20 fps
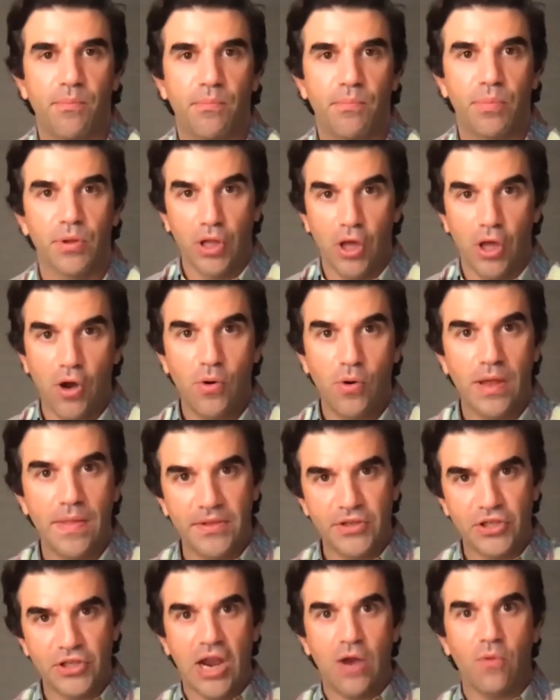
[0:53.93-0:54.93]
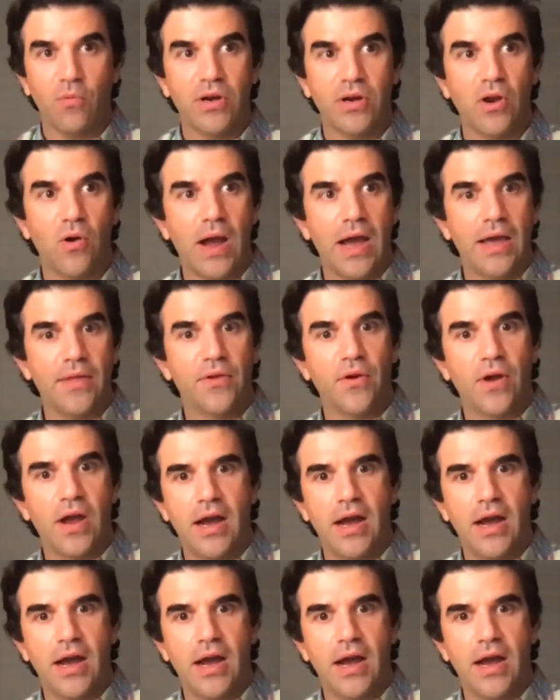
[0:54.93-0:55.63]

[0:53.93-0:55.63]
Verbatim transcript: below in the chat window, either